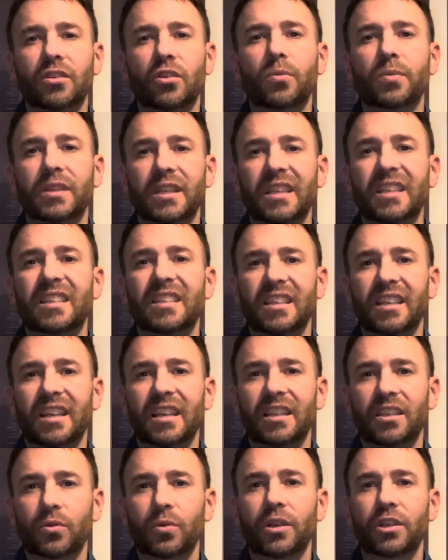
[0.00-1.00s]
things sticking
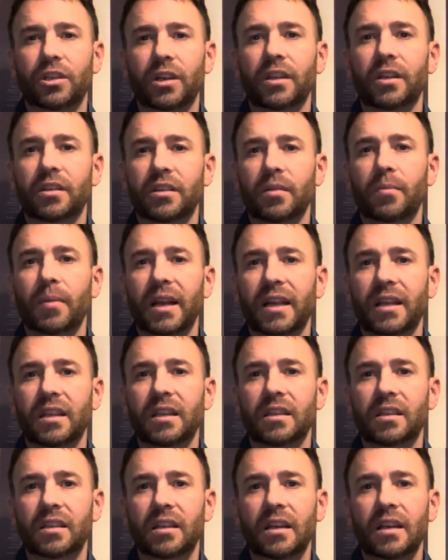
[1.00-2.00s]
to each other to
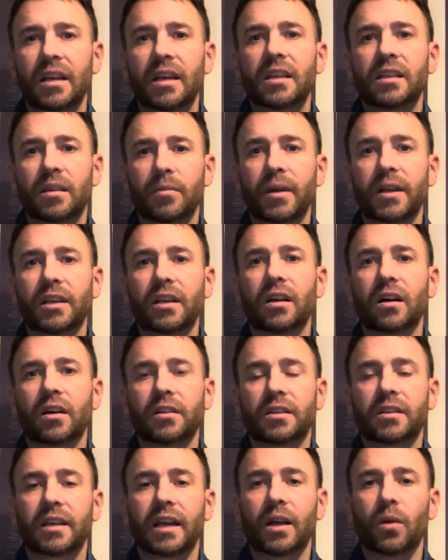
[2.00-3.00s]
make your heart
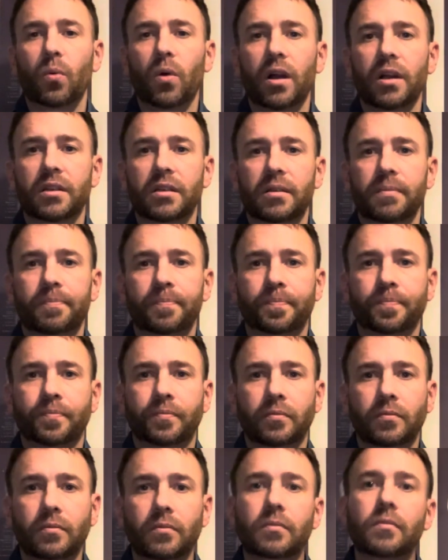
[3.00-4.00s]
attack worse.
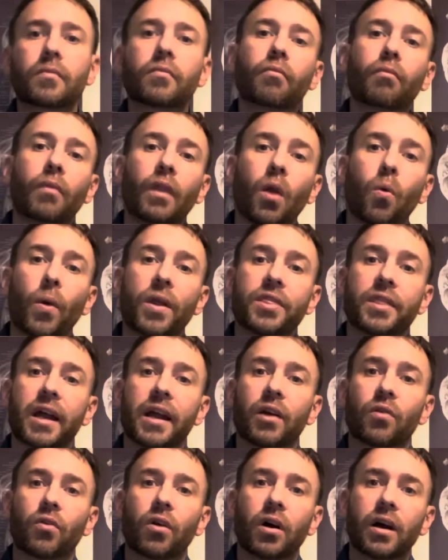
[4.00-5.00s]
When they
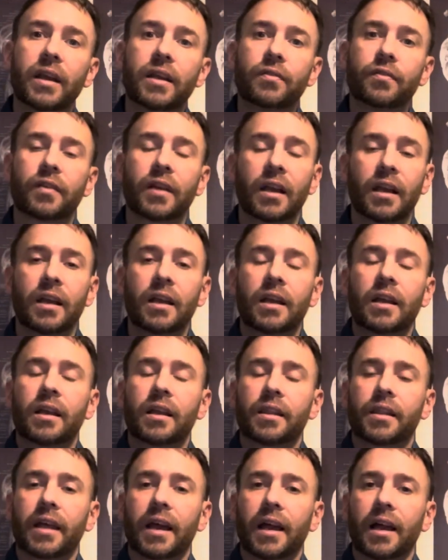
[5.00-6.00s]
arrive,
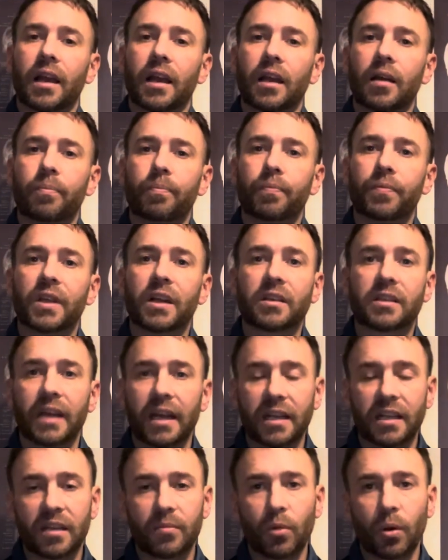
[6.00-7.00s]
they'll
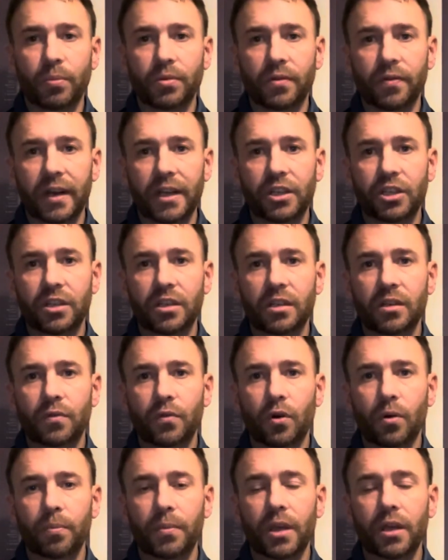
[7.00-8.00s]
take some observations
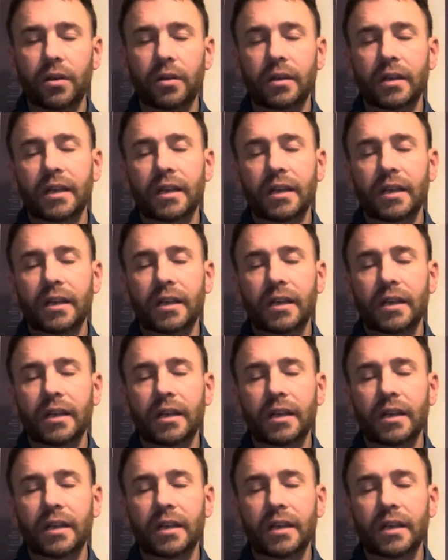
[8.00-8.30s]
from you.